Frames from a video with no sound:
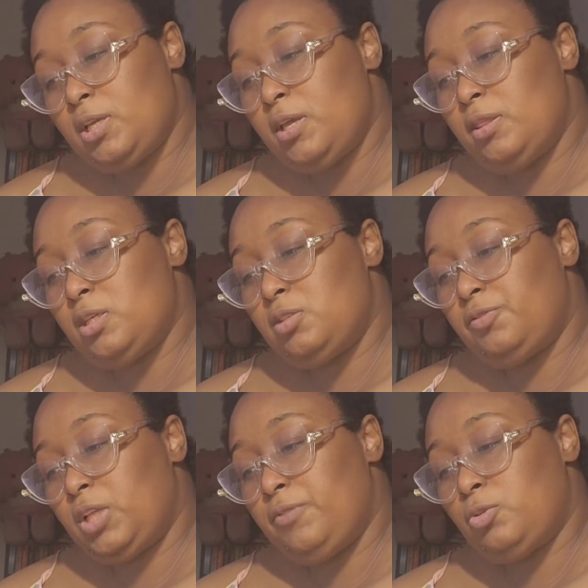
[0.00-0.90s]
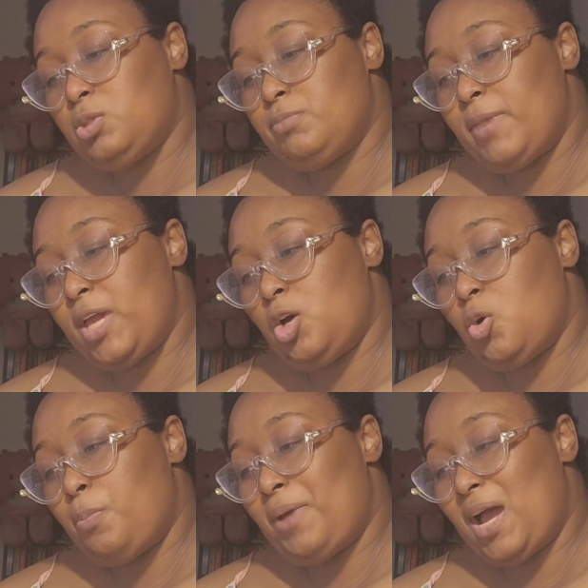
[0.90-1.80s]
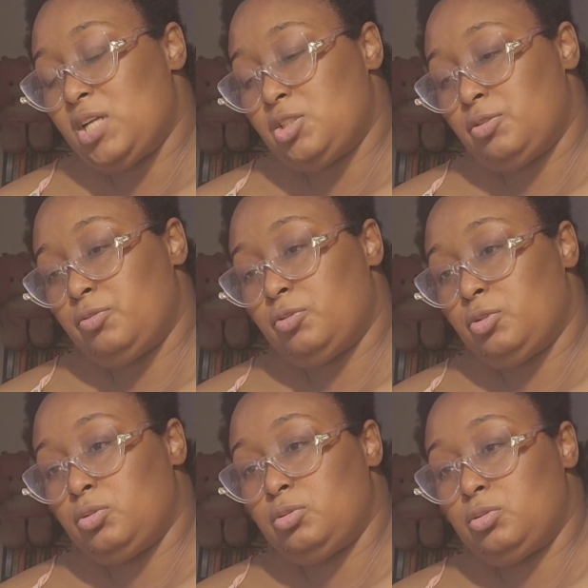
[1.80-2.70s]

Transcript: and this flavor was mango passion fruit.